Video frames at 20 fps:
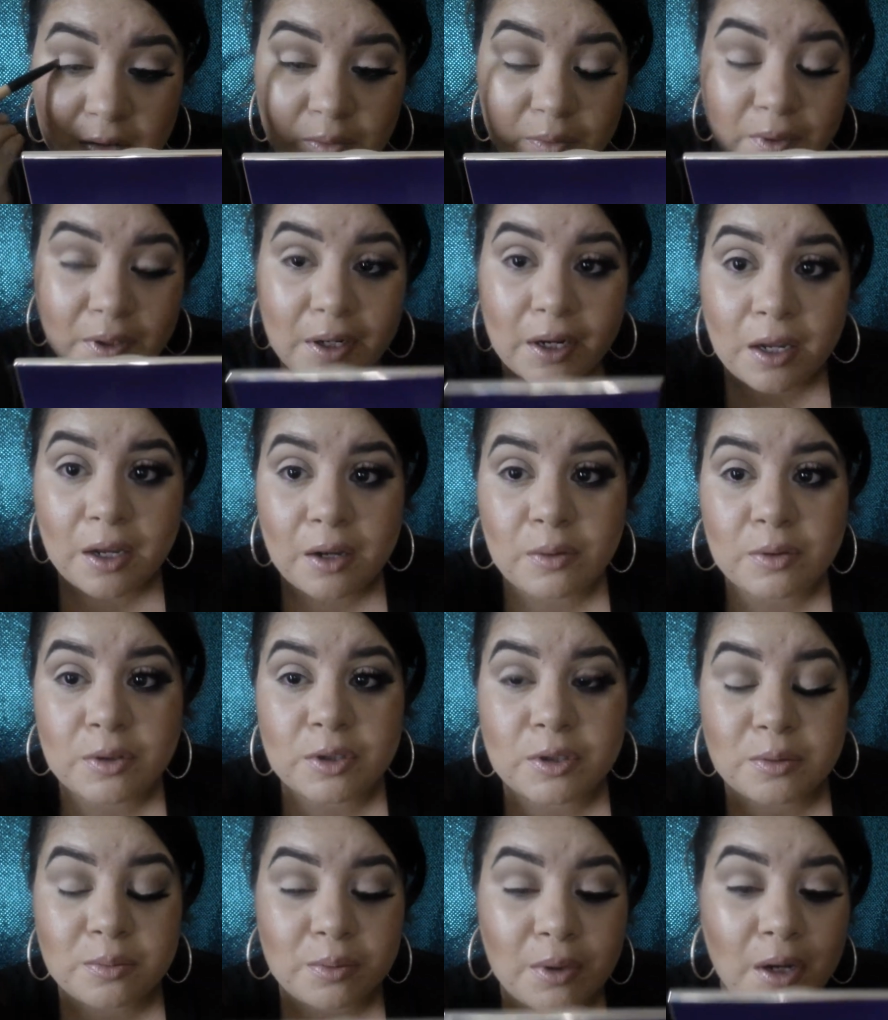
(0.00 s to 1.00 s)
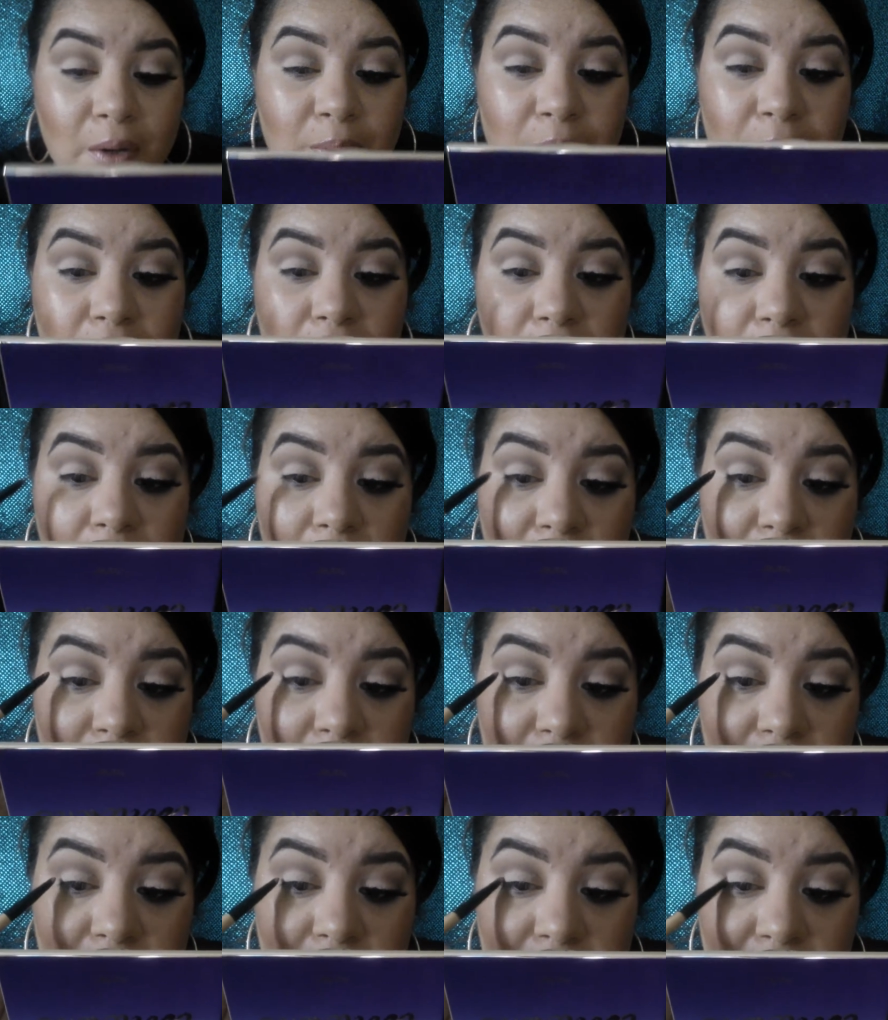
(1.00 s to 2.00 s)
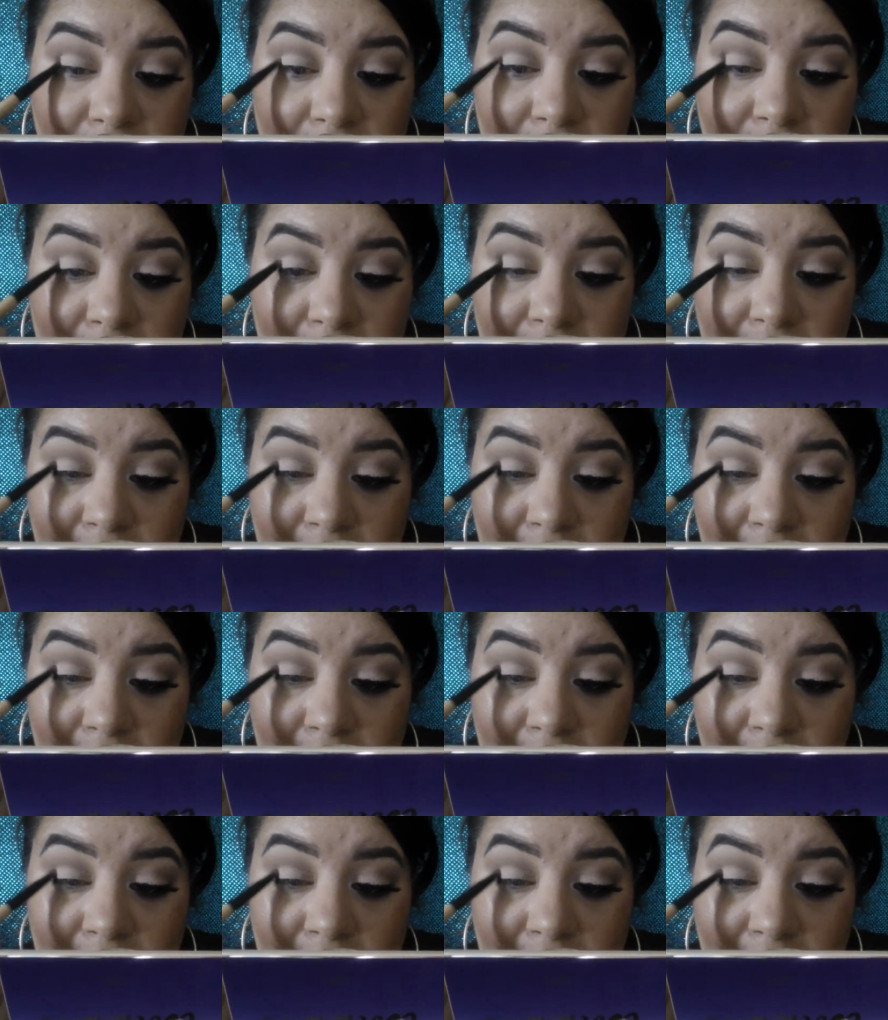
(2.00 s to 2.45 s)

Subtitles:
So right now we're just popping that on the lid.